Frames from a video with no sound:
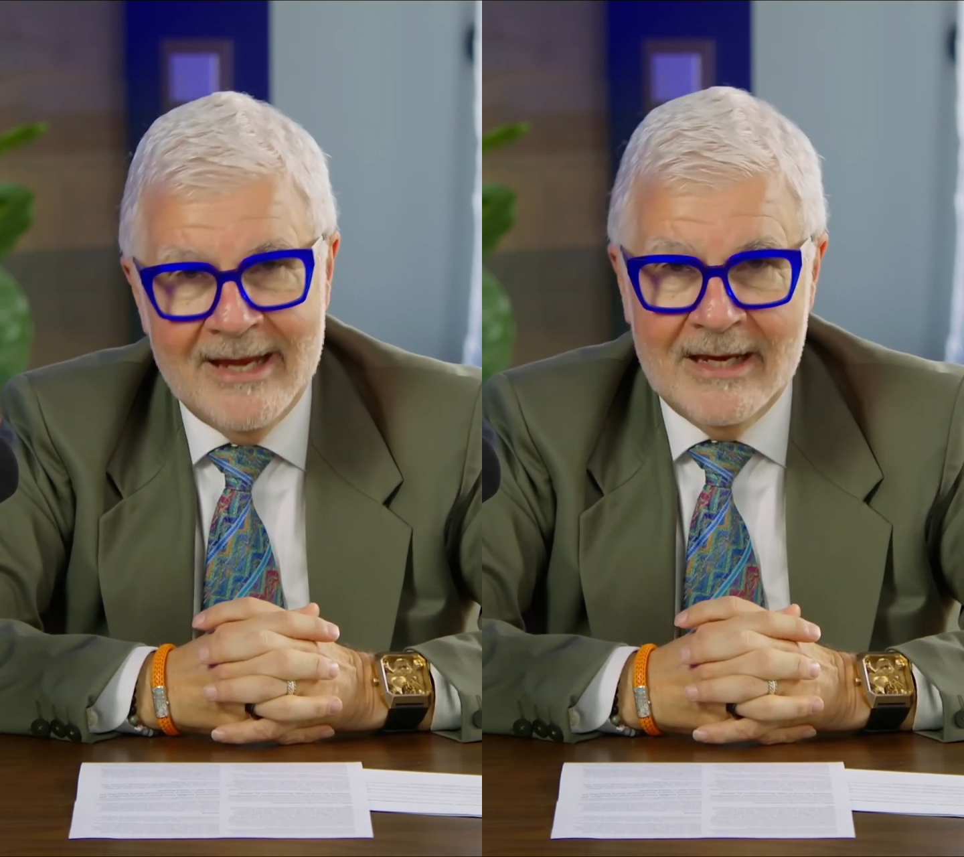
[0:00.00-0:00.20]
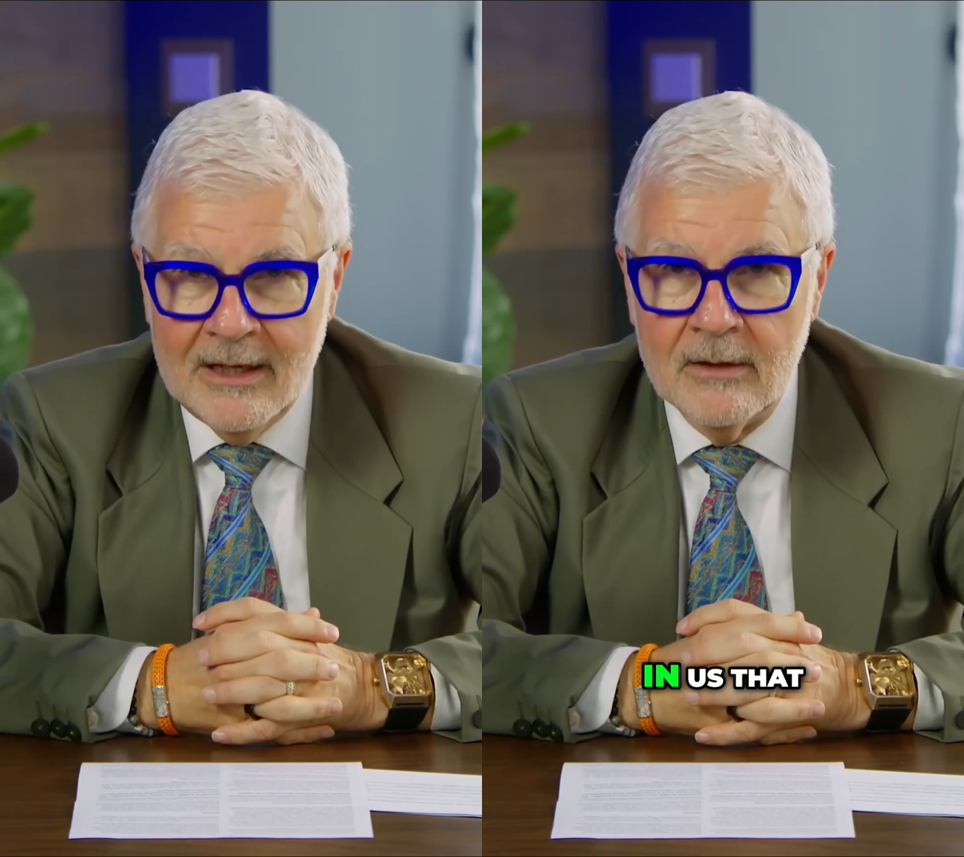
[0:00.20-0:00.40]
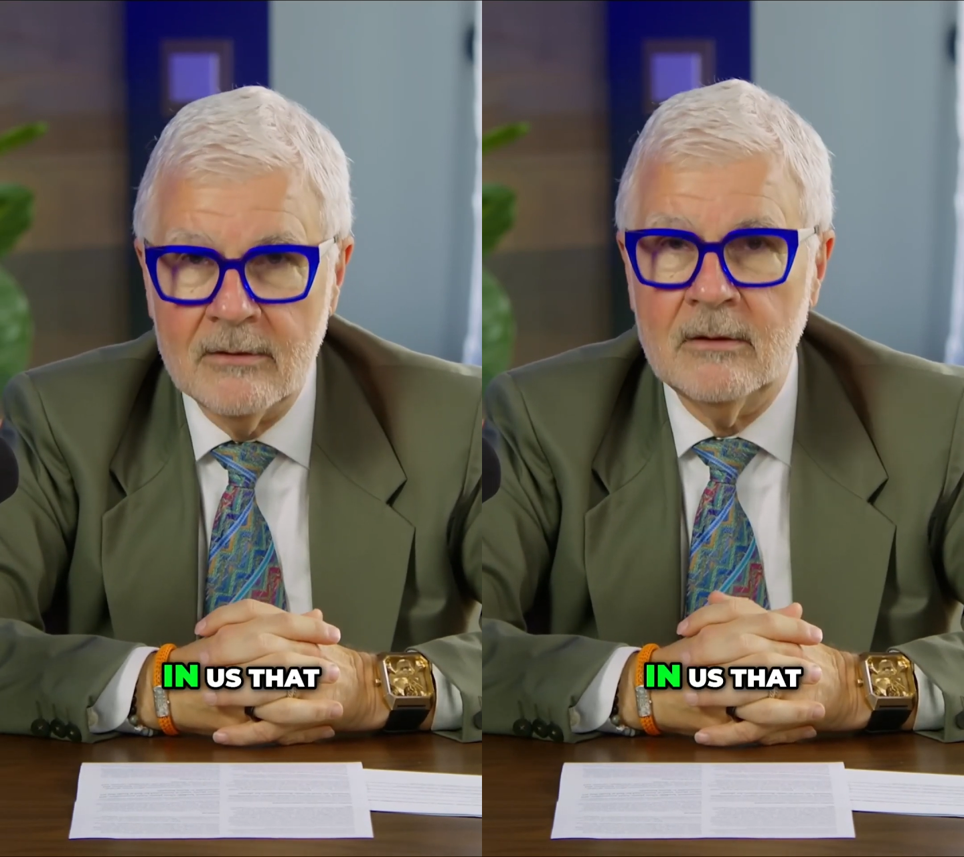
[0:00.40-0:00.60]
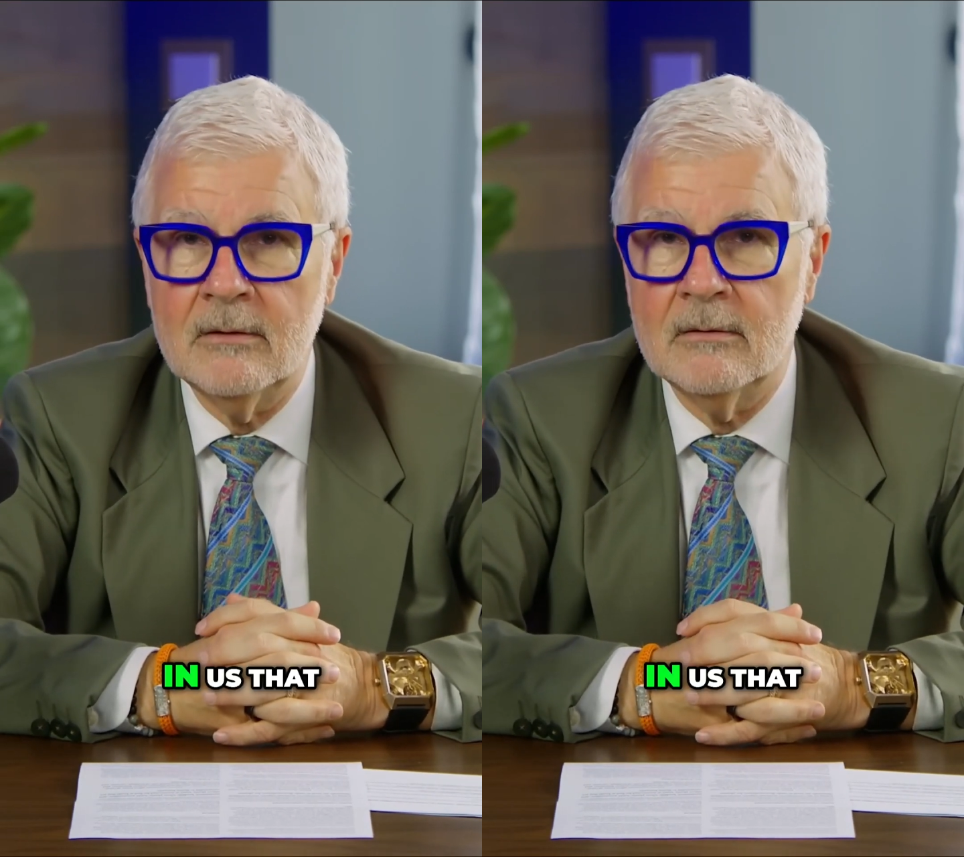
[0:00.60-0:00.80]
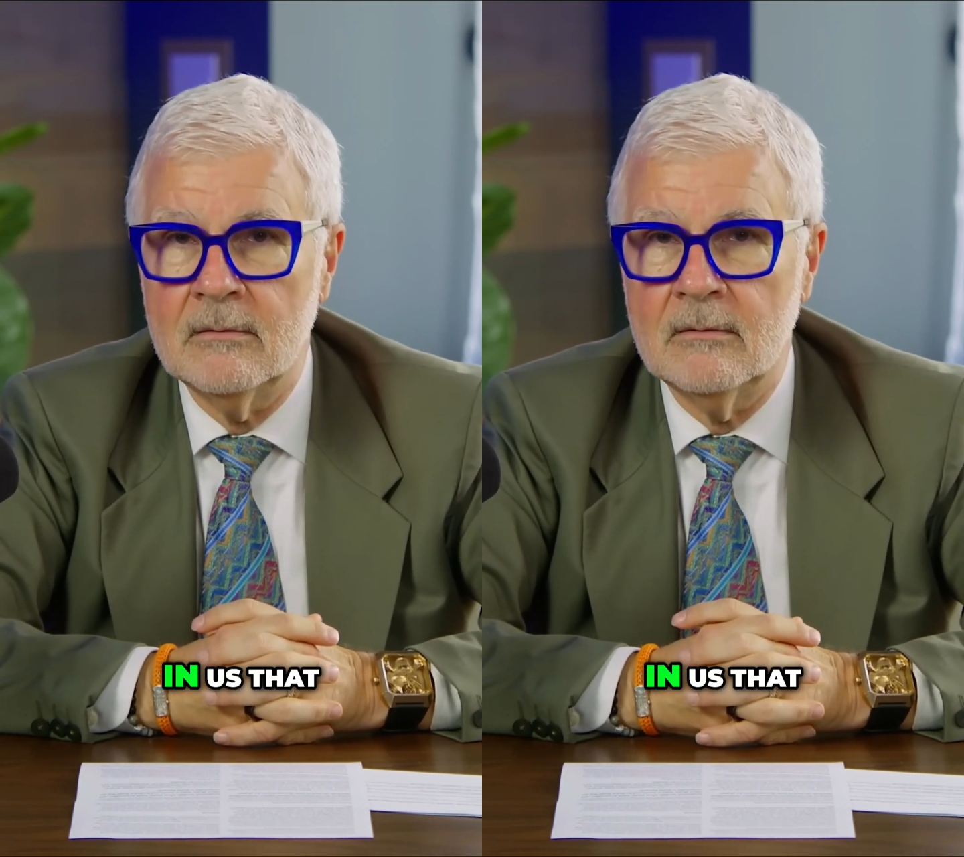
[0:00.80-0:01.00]

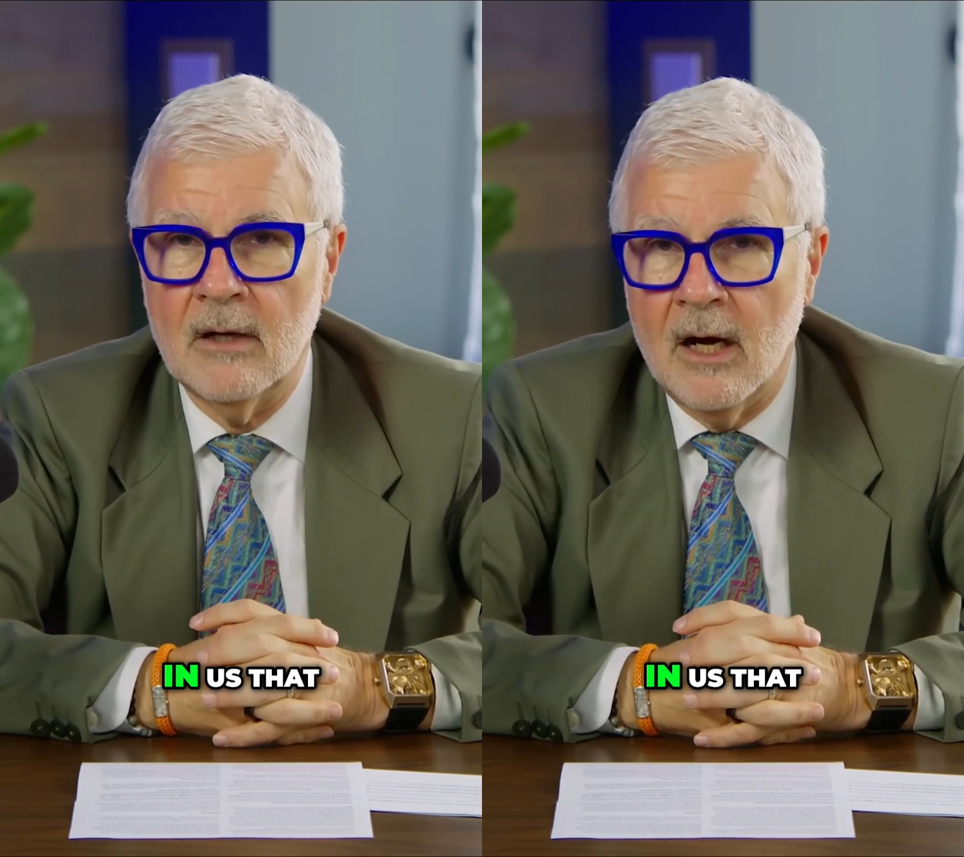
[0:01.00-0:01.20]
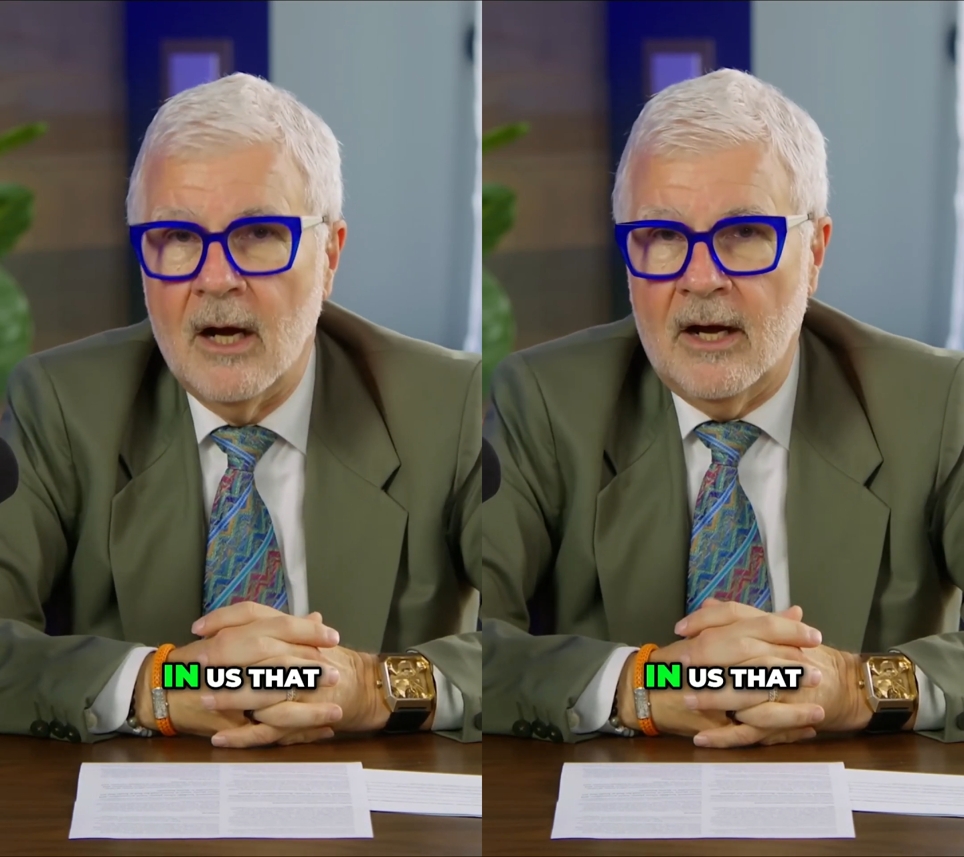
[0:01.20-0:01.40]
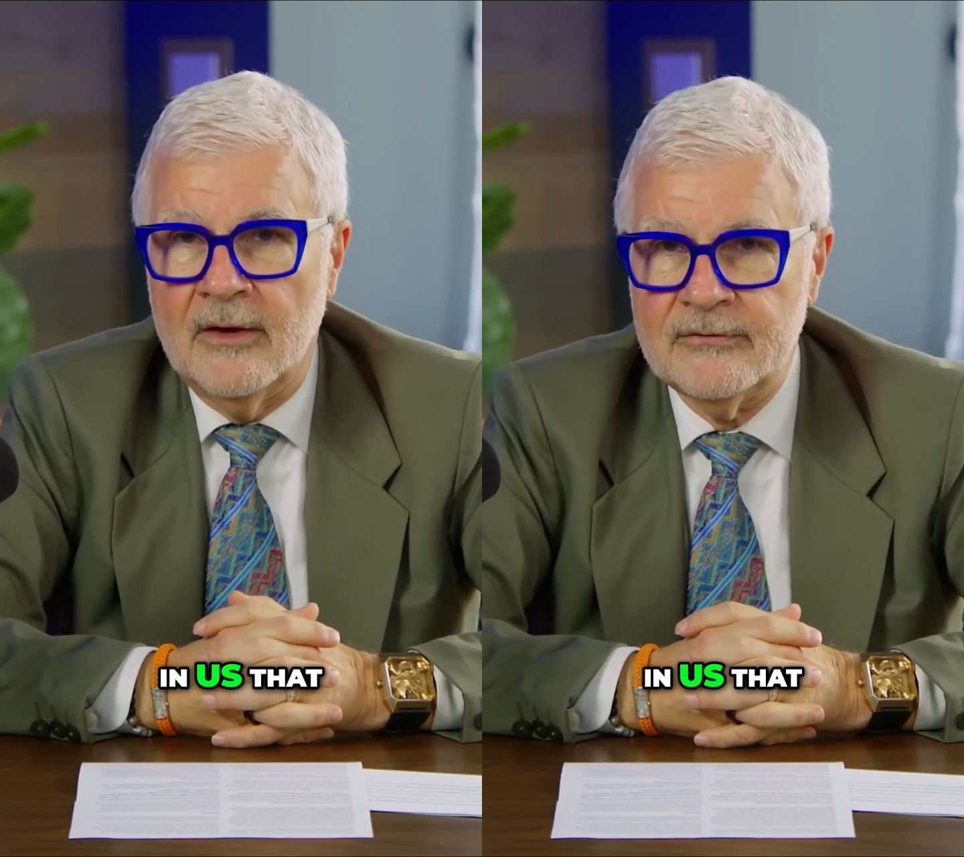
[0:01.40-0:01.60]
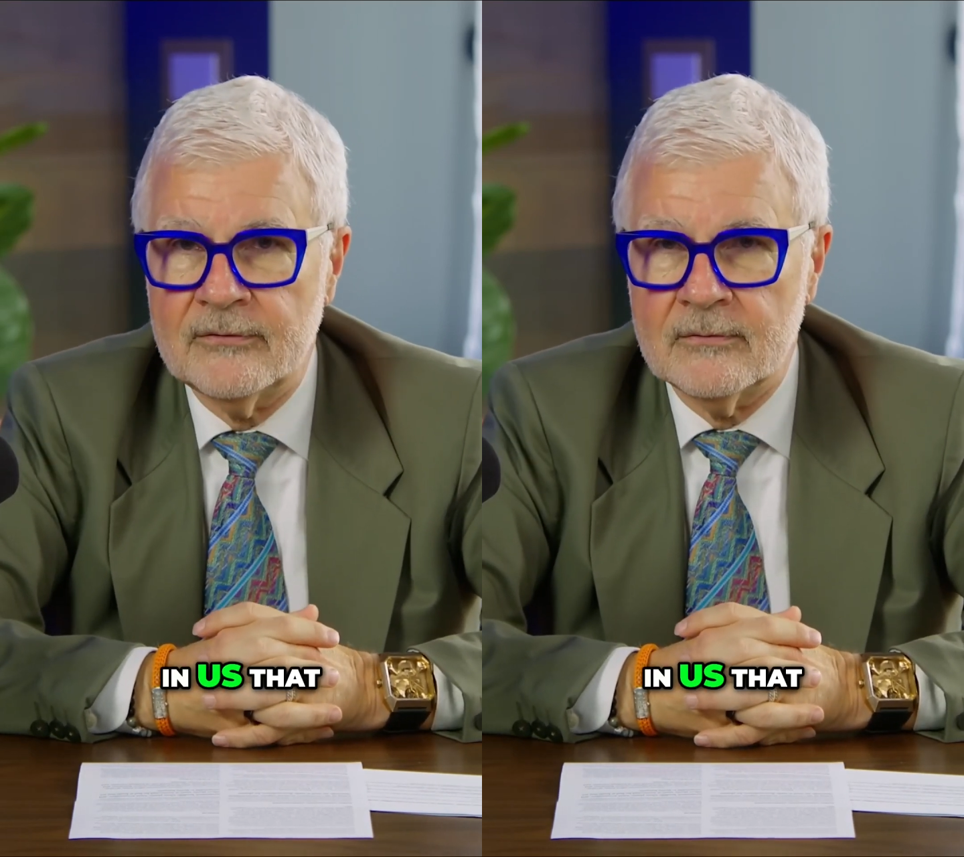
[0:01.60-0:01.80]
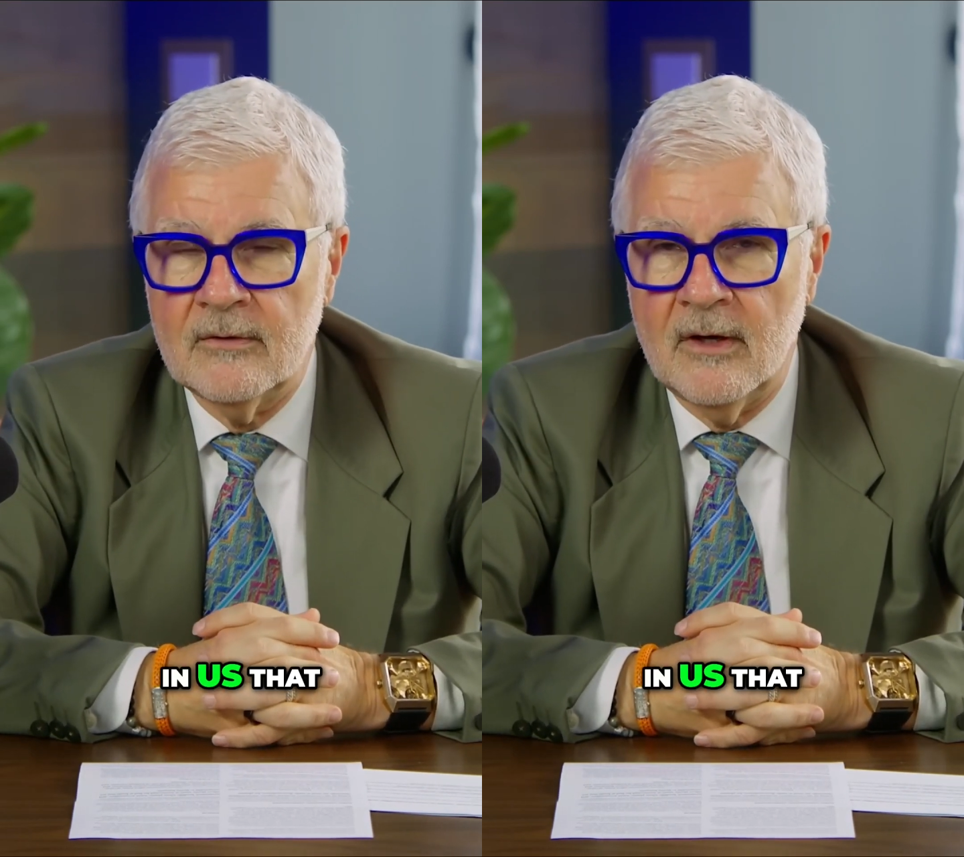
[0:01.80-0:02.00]
in us